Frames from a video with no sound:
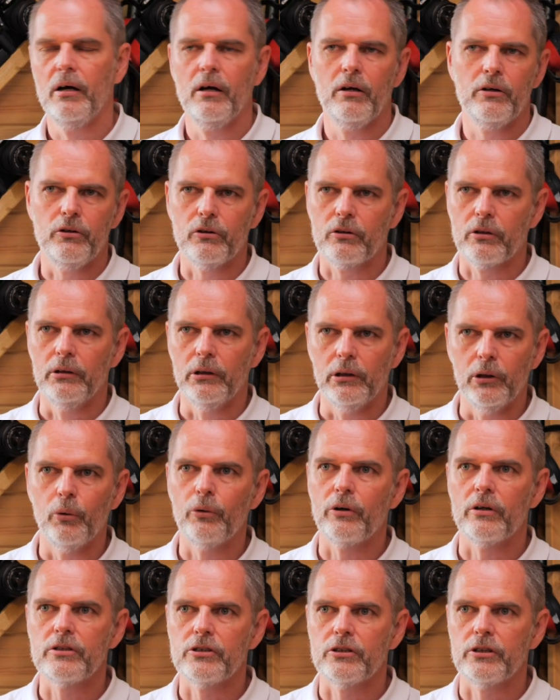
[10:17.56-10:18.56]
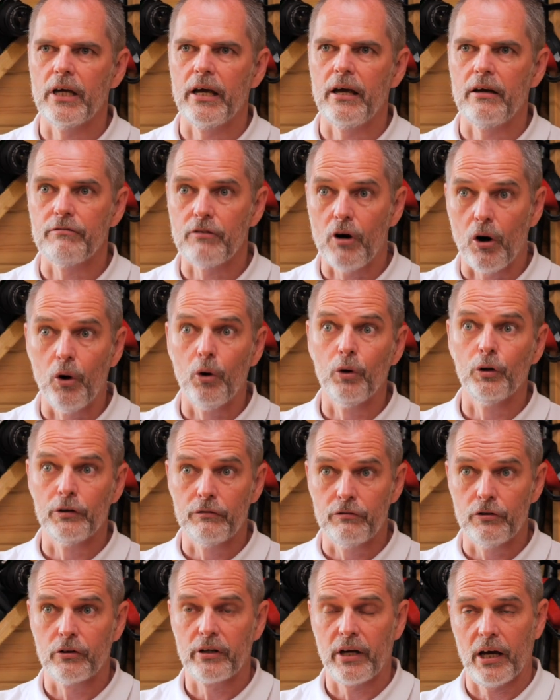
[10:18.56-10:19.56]
you can load and save all
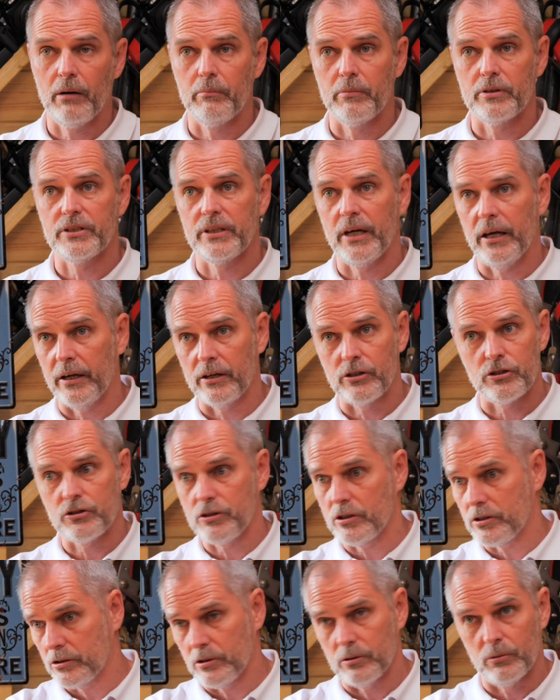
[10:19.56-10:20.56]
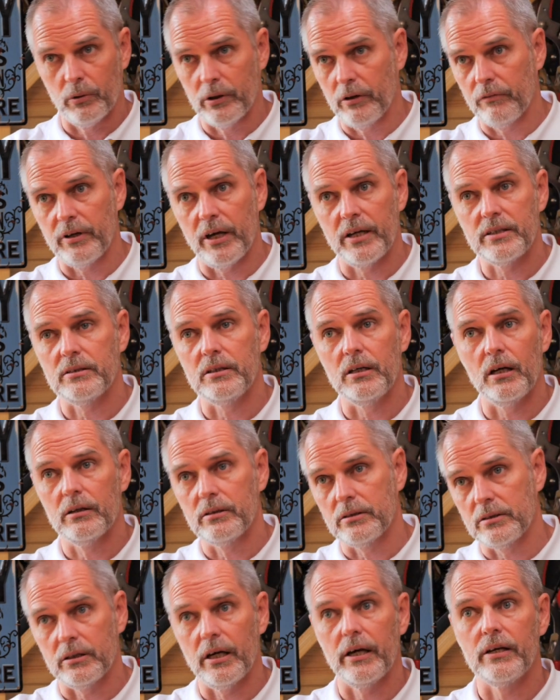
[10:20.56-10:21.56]
of your camera settings just to one of the
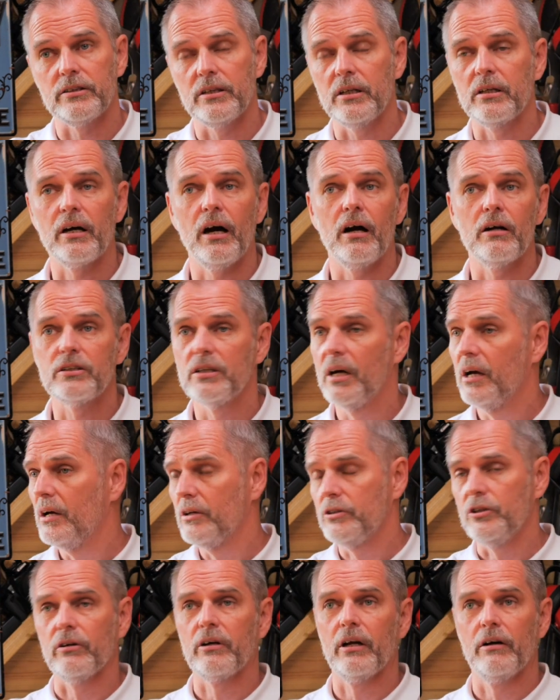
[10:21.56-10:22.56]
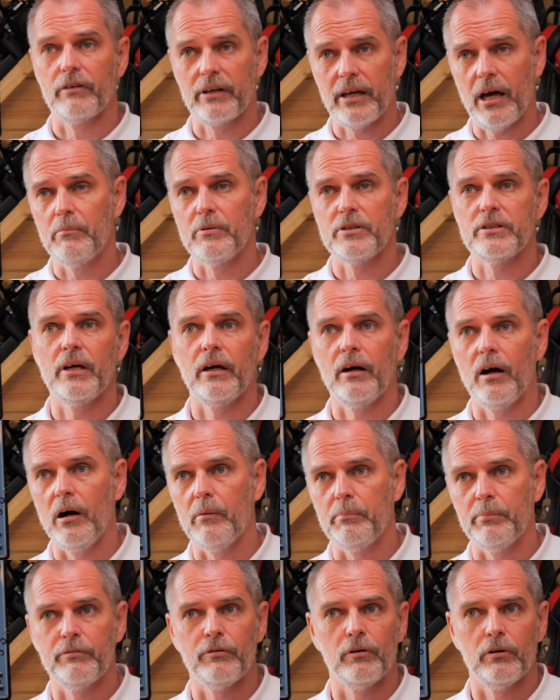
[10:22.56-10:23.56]
SD cards. So you can have a camera set
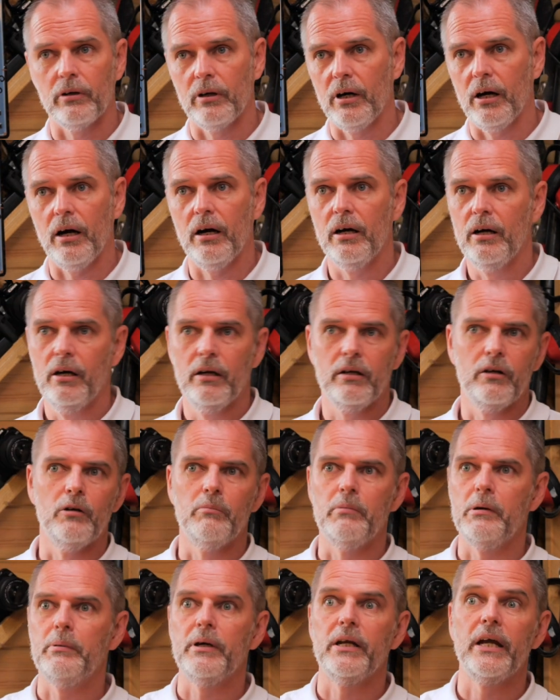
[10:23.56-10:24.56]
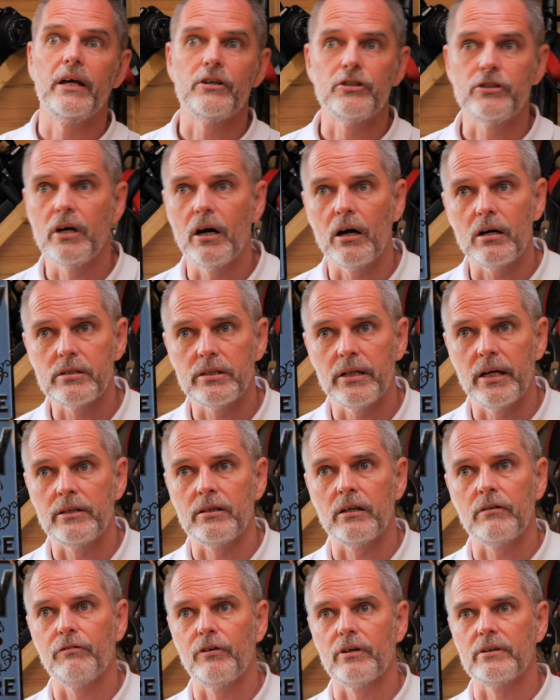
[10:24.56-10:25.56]
up for you know, maybe an HDR
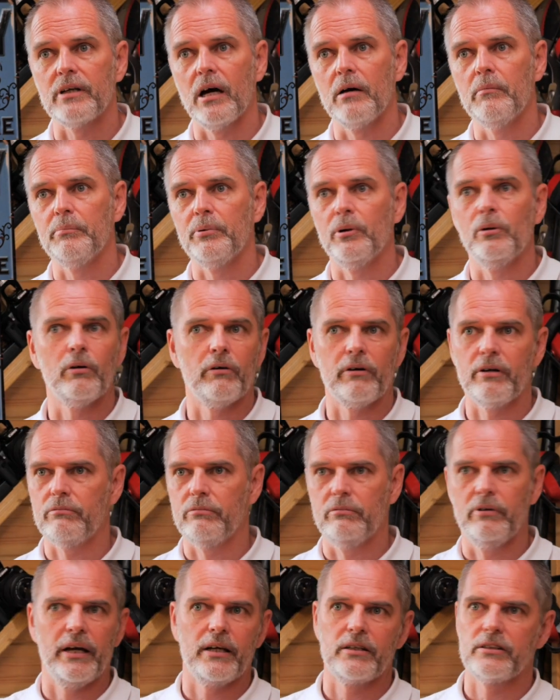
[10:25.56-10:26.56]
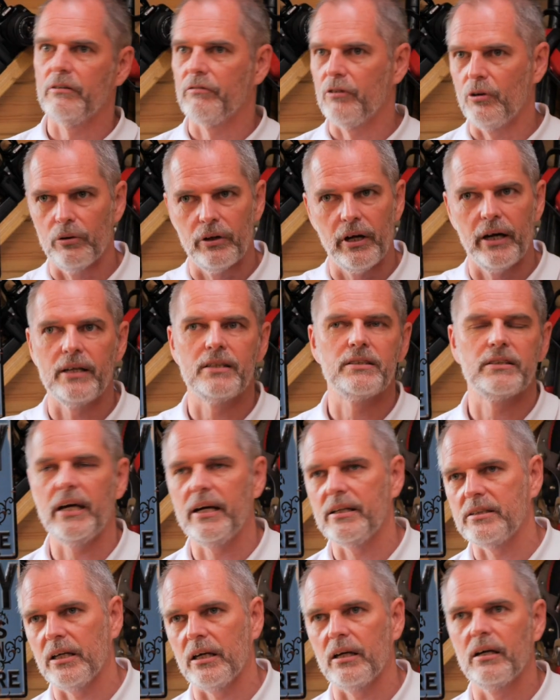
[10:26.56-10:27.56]
setting, for example, or a Rec 709
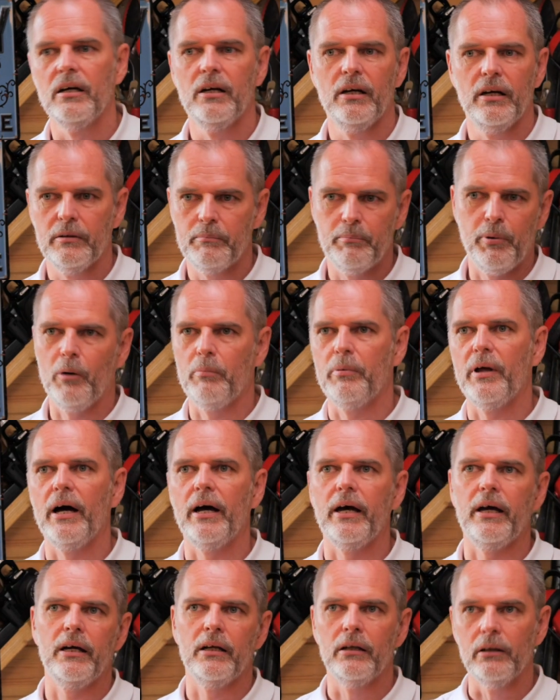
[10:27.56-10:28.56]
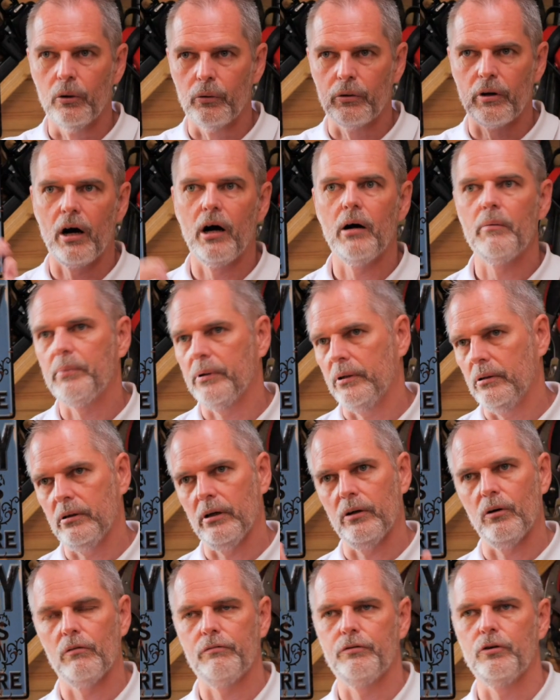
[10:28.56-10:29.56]
setting. Pop that in, load it up, and
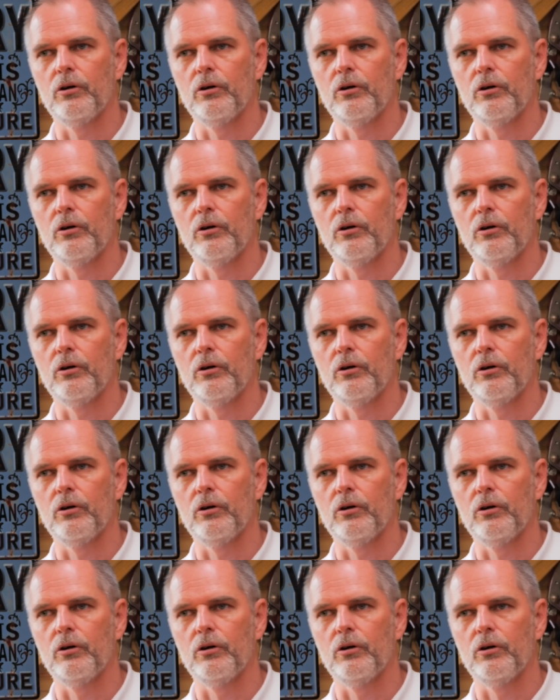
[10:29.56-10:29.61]
off you